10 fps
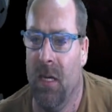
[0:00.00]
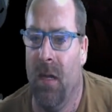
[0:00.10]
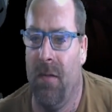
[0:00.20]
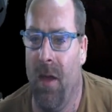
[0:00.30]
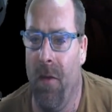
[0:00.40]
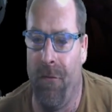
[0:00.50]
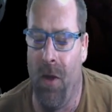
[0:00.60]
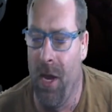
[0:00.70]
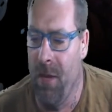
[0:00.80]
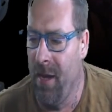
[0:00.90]
So for
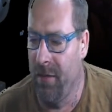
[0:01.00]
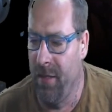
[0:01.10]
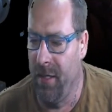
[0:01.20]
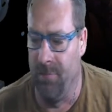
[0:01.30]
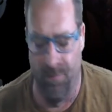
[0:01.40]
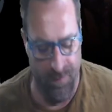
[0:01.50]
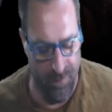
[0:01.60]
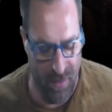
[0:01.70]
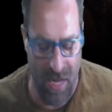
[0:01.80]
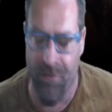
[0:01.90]
all you out there,
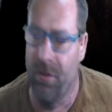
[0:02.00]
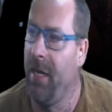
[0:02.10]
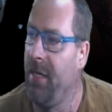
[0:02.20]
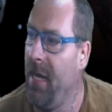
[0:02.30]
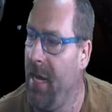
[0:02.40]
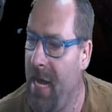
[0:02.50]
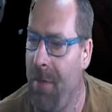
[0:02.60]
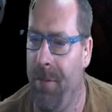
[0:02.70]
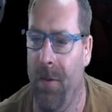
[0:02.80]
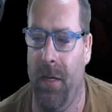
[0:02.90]
have a great day and
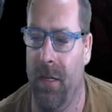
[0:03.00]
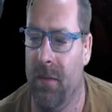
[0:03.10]
happy arcing.